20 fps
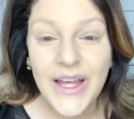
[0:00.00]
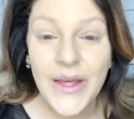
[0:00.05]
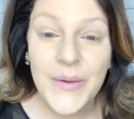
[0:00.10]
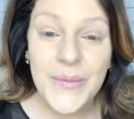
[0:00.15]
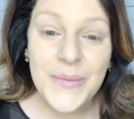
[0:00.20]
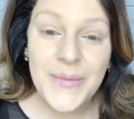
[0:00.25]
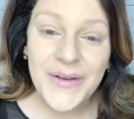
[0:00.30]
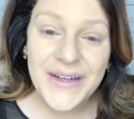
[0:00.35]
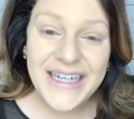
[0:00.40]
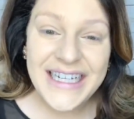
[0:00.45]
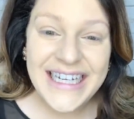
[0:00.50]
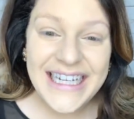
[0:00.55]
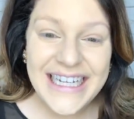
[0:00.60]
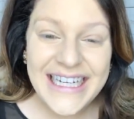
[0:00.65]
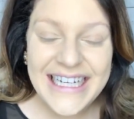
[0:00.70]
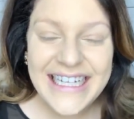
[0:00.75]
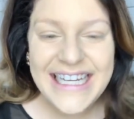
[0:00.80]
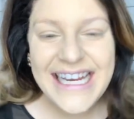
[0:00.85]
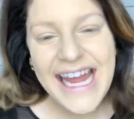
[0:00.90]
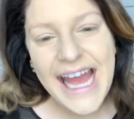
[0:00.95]
Good
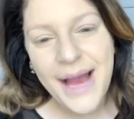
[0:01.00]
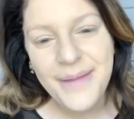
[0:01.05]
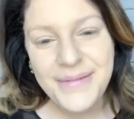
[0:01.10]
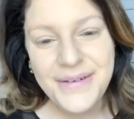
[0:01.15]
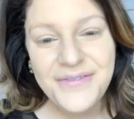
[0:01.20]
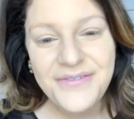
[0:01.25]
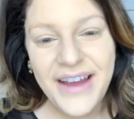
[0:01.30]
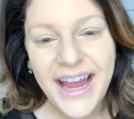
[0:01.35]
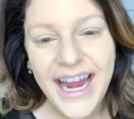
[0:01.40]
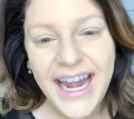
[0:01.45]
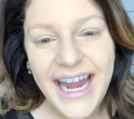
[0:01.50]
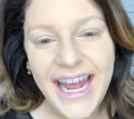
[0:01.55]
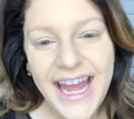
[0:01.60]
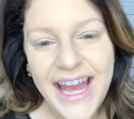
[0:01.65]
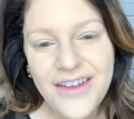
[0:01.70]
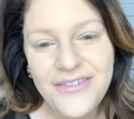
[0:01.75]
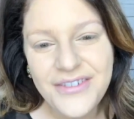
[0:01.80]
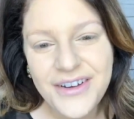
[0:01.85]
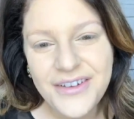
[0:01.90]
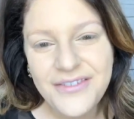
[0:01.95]
morning. Happy Friday,
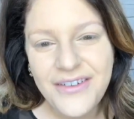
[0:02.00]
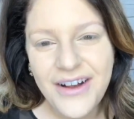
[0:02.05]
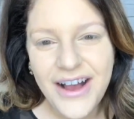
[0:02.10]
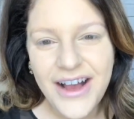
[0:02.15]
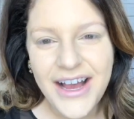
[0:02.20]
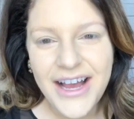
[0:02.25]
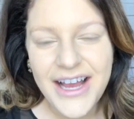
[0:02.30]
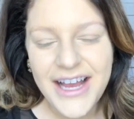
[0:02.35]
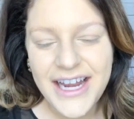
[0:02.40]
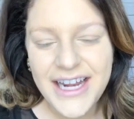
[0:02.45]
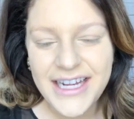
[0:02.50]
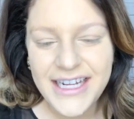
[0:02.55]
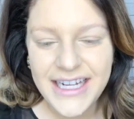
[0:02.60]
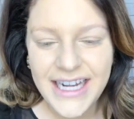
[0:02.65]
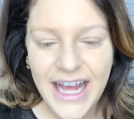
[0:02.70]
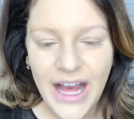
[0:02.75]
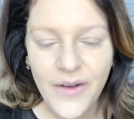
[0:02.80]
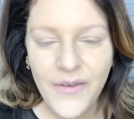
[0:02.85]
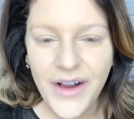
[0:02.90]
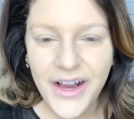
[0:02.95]
everyone.
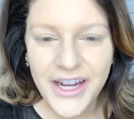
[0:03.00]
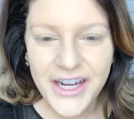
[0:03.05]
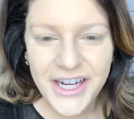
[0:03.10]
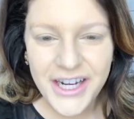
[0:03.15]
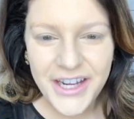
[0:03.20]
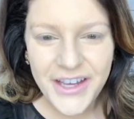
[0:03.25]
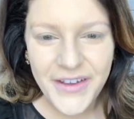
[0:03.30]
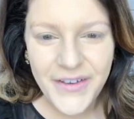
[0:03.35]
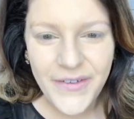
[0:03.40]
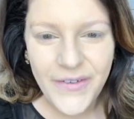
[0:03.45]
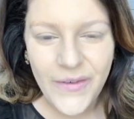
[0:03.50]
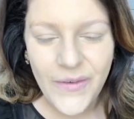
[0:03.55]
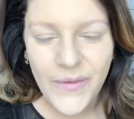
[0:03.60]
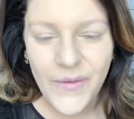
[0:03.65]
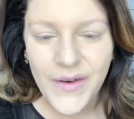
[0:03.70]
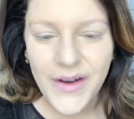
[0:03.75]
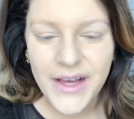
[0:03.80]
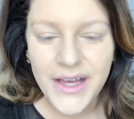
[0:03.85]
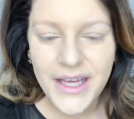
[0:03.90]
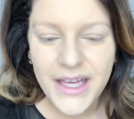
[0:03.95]
How are
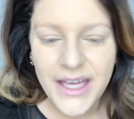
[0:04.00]
you?